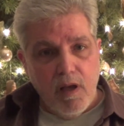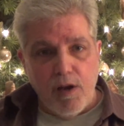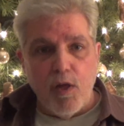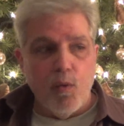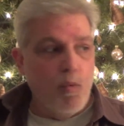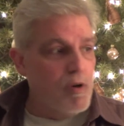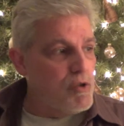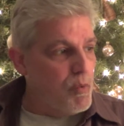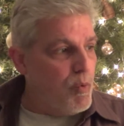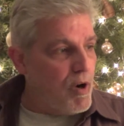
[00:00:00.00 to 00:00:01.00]
In other
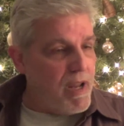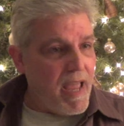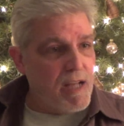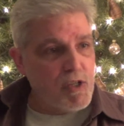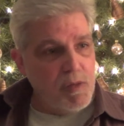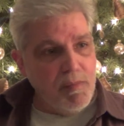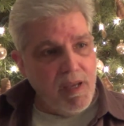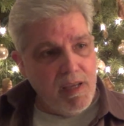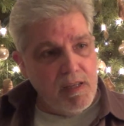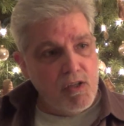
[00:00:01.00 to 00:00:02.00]
words, the word actually
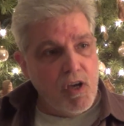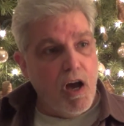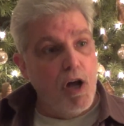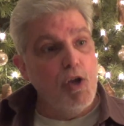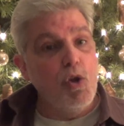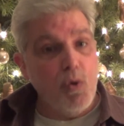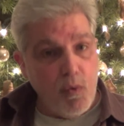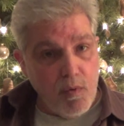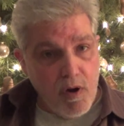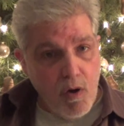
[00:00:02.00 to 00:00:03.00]
means
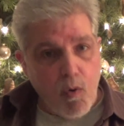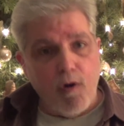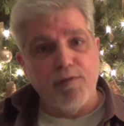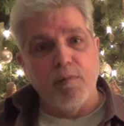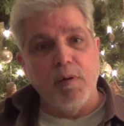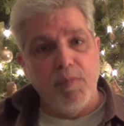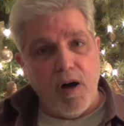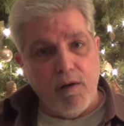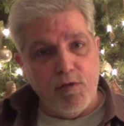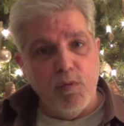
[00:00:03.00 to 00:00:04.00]
anew or from
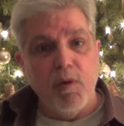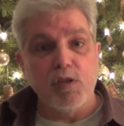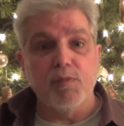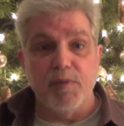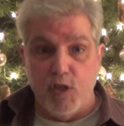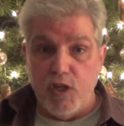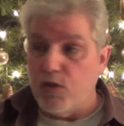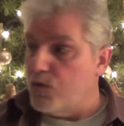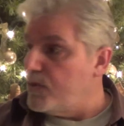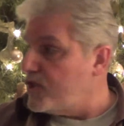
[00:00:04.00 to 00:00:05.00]
above. You must
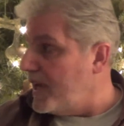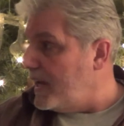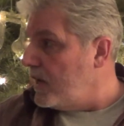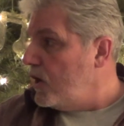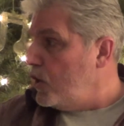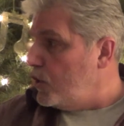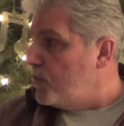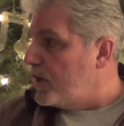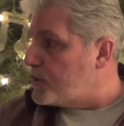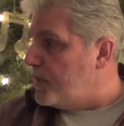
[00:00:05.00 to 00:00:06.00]
Jesus was saying, you
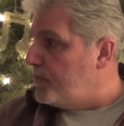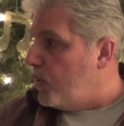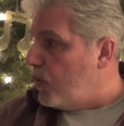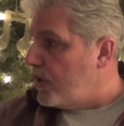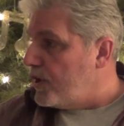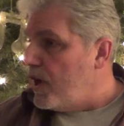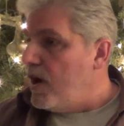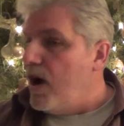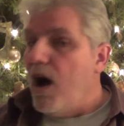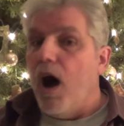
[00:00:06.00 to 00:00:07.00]
must be born
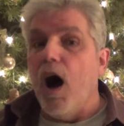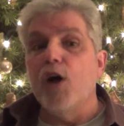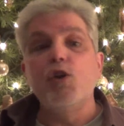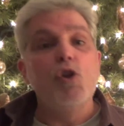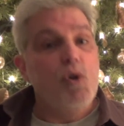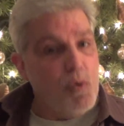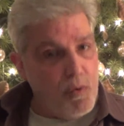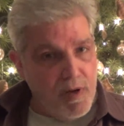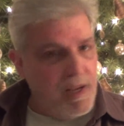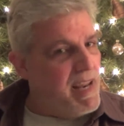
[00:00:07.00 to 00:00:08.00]
anew,
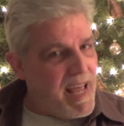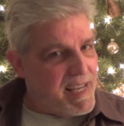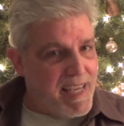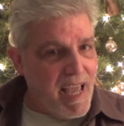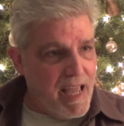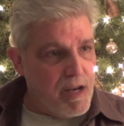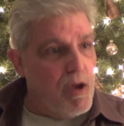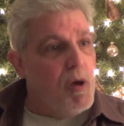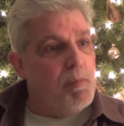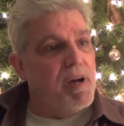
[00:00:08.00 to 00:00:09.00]
not again.
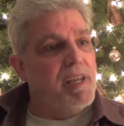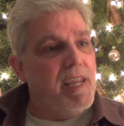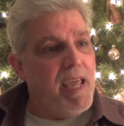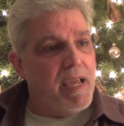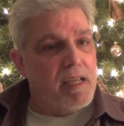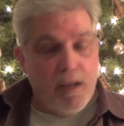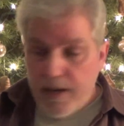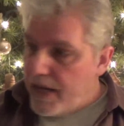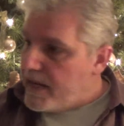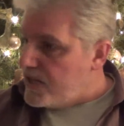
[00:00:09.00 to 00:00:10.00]
But Nick,
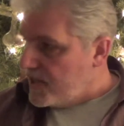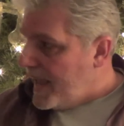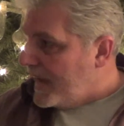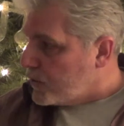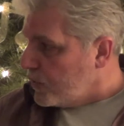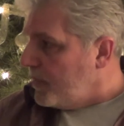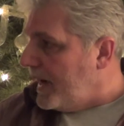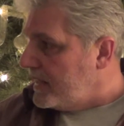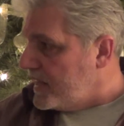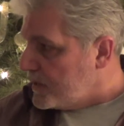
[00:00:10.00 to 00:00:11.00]
Nick is natural
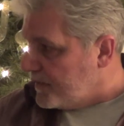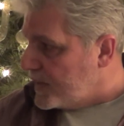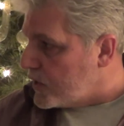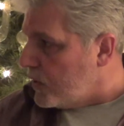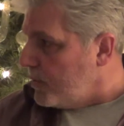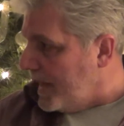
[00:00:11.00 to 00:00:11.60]
minded. He's physical